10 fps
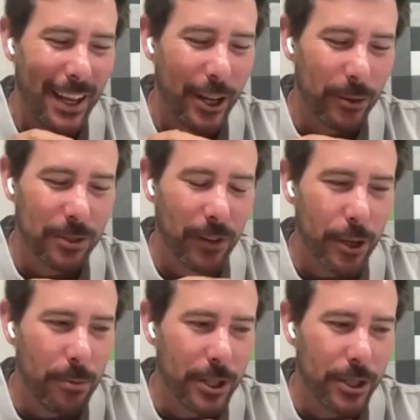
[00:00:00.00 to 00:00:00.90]
you know, it's funny
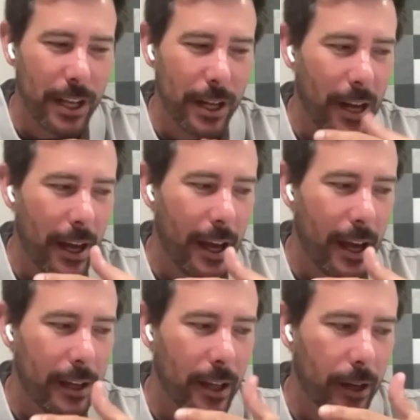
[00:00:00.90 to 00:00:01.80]
you mentioned that about A
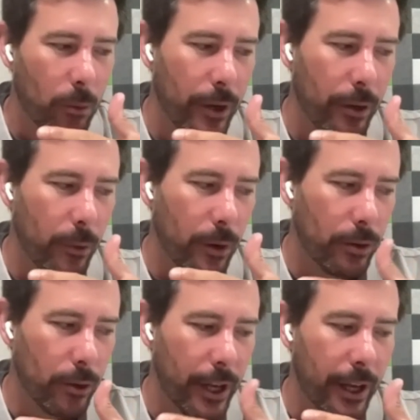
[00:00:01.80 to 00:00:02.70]
I. Like we're, we're
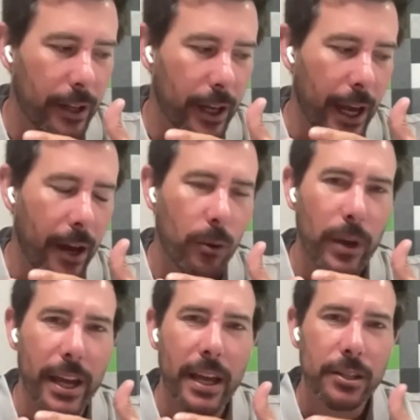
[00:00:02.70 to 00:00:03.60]
looking at like, how do we
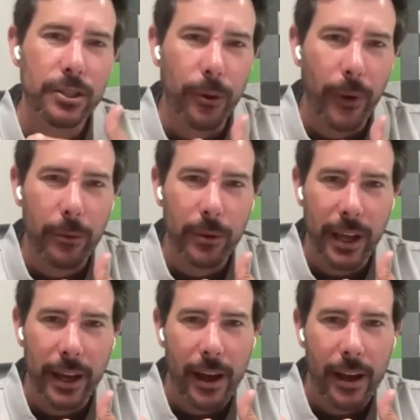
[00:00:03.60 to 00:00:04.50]
integrate with
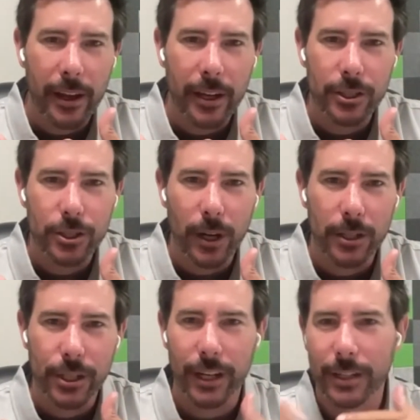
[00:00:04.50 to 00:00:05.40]
A I in
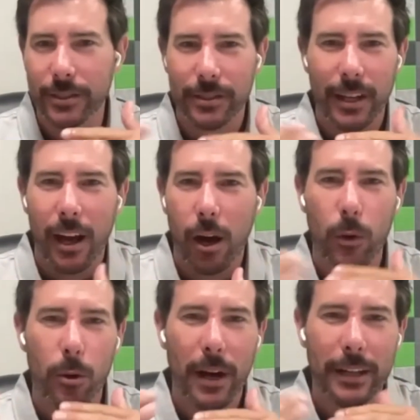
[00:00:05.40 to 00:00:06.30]
construction? Because a
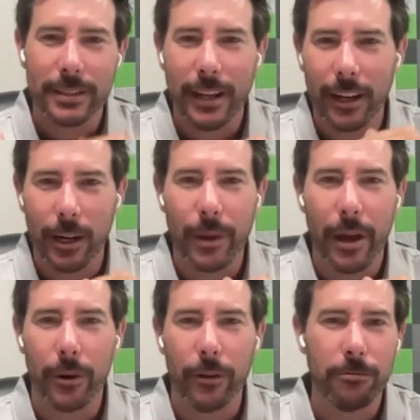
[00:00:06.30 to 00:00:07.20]
robot's not going to be
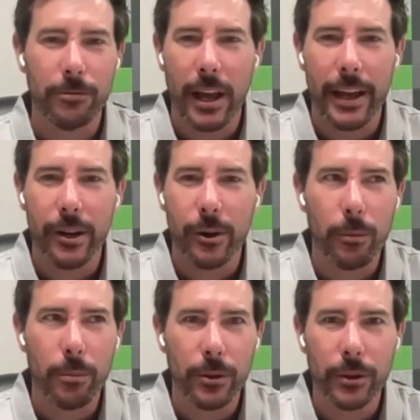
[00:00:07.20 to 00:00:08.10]
able to fly into a
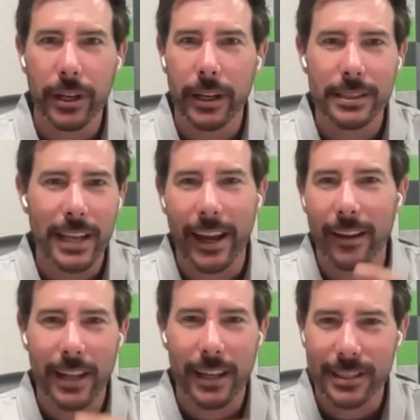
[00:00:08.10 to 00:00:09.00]
building and take
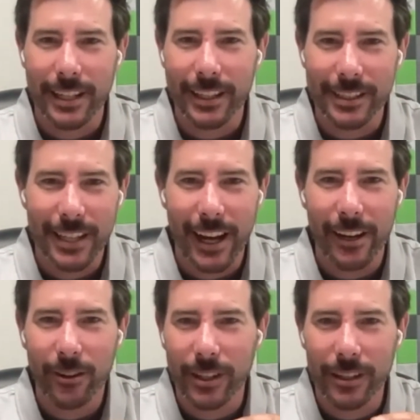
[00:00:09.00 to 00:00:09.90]
out that ceiling
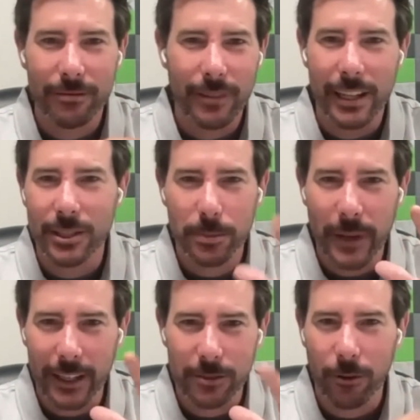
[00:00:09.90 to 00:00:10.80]
tile and
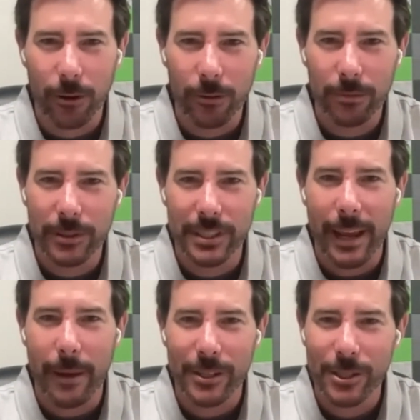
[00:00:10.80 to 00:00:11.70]
inspect for
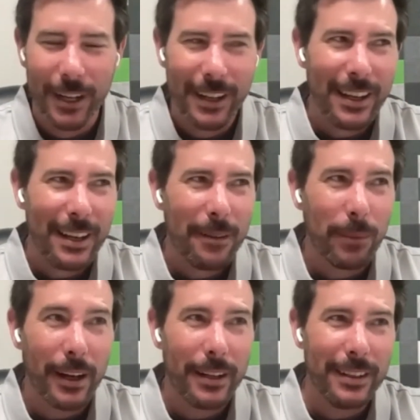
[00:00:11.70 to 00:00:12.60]
damage.
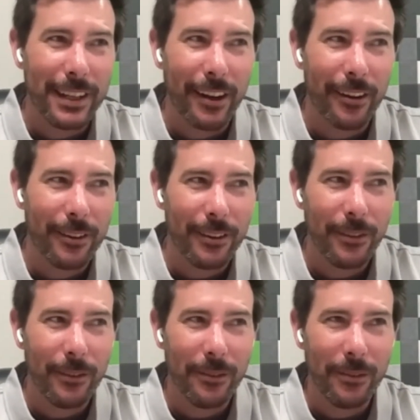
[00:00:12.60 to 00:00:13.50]
But, you know,
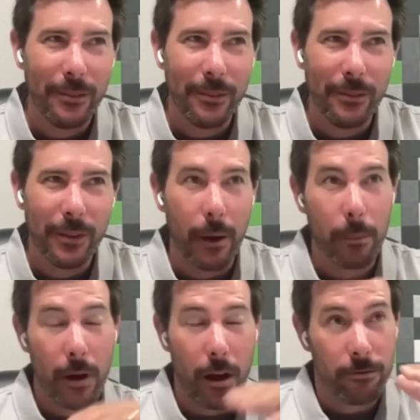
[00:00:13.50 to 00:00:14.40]

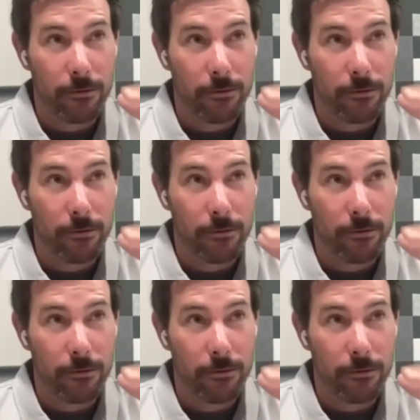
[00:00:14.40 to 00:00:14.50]
a, a